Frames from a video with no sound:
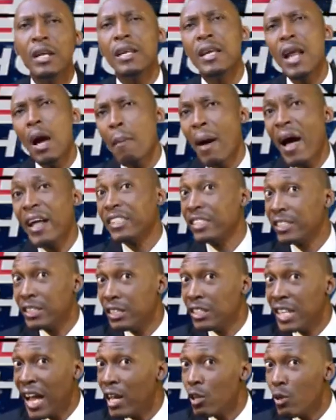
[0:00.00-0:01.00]
Now, Matt,
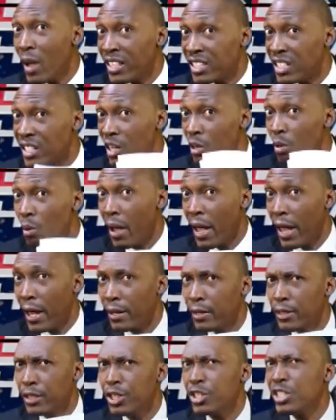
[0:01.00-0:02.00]
young you as they go,
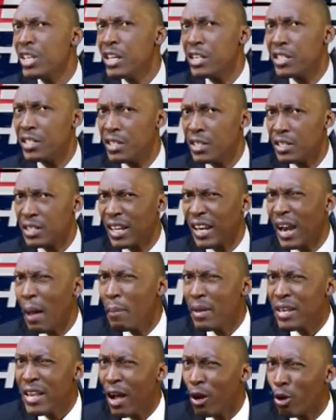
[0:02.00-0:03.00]
you say disease,
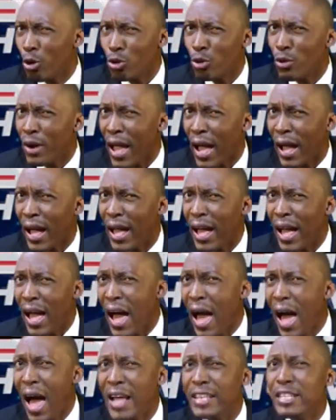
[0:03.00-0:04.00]
chlamydia and gonorrhea
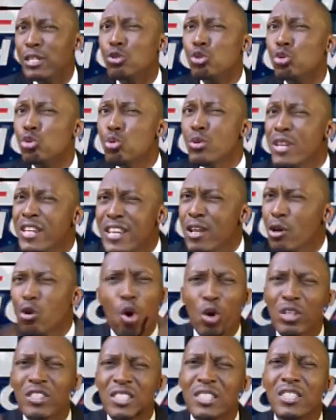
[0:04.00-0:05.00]
are the two leading
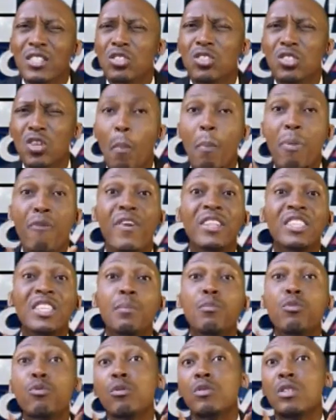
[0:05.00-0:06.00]
causes of
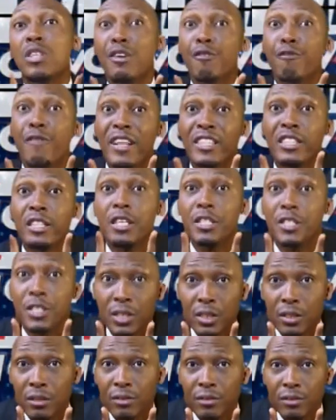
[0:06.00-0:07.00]
preventable
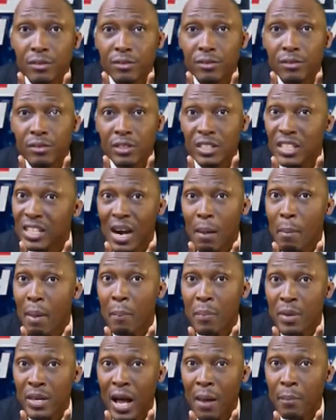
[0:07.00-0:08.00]
infertility. The
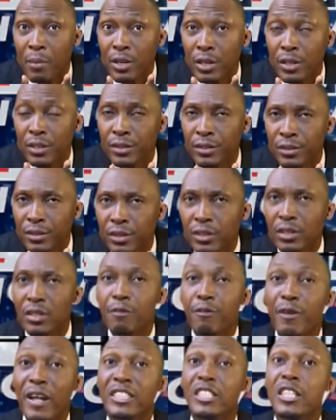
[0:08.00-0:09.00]
grammar big, Abby,
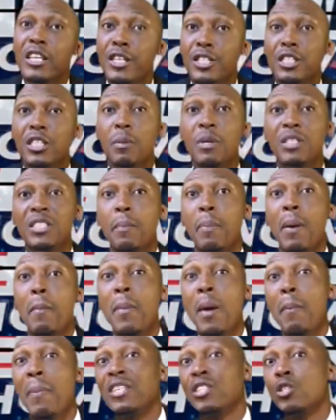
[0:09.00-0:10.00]
fertility, they say,
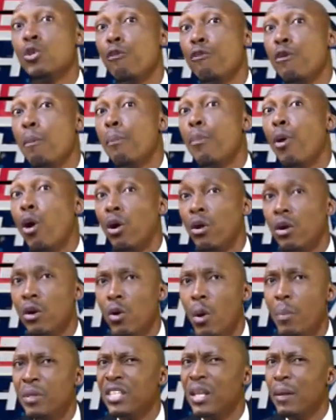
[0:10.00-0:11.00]
may person not feel born,
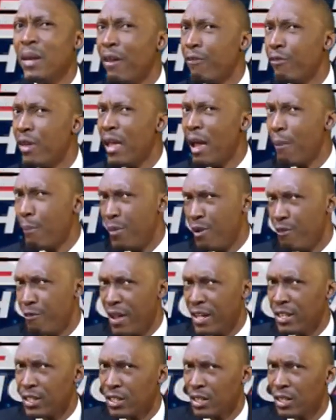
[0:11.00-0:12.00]
but they say that they
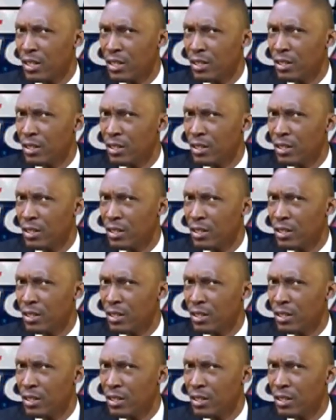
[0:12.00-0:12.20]
prevent.